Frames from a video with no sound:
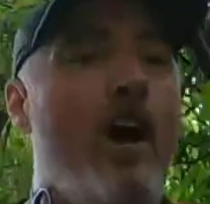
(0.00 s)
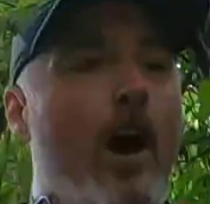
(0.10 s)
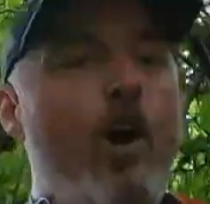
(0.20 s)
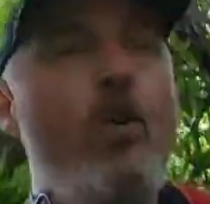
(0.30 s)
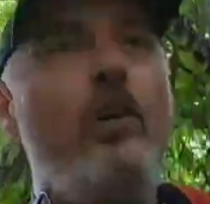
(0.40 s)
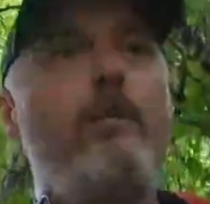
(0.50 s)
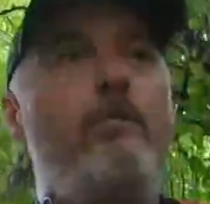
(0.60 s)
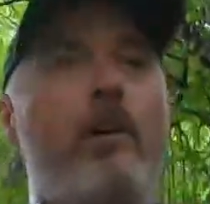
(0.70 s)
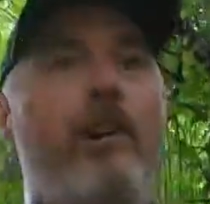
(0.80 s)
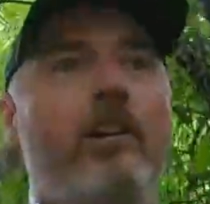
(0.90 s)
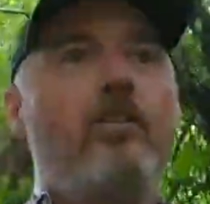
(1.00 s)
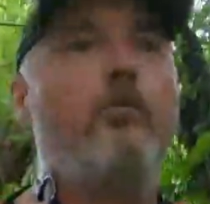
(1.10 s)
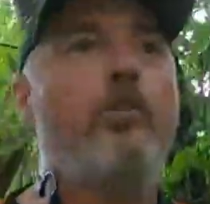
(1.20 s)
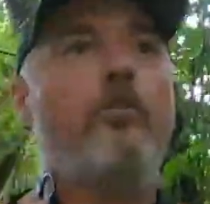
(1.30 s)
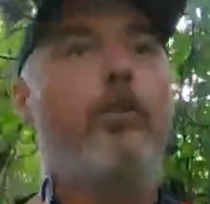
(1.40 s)
only burning as
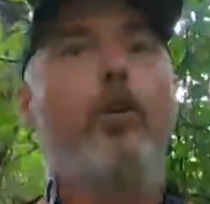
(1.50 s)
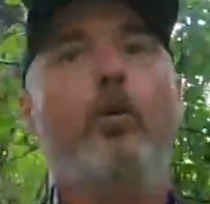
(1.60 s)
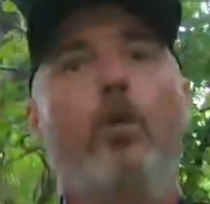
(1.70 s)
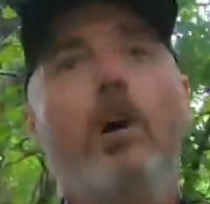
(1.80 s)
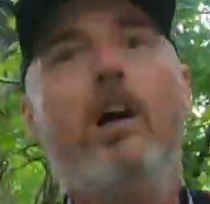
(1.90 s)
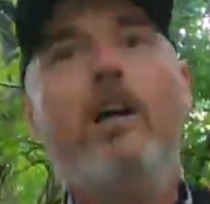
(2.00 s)
much fuel